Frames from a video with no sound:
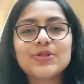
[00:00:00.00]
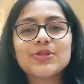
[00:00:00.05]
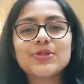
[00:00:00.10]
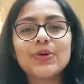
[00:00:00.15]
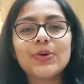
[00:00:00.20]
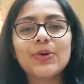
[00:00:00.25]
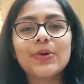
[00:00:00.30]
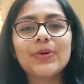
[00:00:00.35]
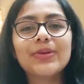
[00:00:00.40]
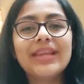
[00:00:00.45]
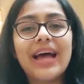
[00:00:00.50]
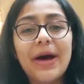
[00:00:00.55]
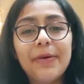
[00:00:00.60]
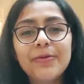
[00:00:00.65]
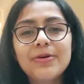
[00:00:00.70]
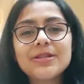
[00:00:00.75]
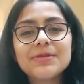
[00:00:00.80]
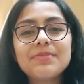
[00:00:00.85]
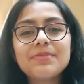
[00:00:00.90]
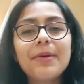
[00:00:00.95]
So
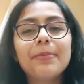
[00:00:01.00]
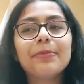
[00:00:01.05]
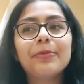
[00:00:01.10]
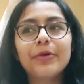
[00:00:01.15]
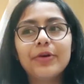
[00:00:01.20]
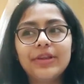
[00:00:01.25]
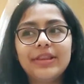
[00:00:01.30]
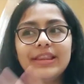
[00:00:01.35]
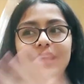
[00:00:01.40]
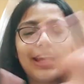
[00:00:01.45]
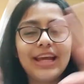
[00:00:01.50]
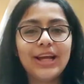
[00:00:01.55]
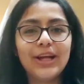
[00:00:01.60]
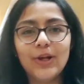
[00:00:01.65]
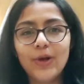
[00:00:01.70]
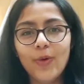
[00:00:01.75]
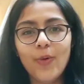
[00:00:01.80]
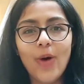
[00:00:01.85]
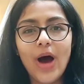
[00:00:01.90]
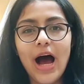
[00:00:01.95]
that was my birthday
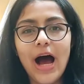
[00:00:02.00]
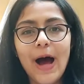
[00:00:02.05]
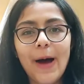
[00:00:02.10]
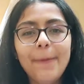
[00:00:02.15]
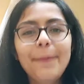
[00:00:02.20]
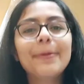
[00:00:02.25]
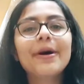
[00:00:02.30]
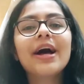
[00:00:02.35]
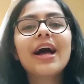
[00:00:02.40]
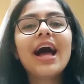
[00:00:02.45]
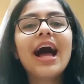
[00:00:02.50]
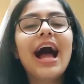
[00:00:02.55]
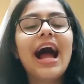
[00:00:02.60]
glow up.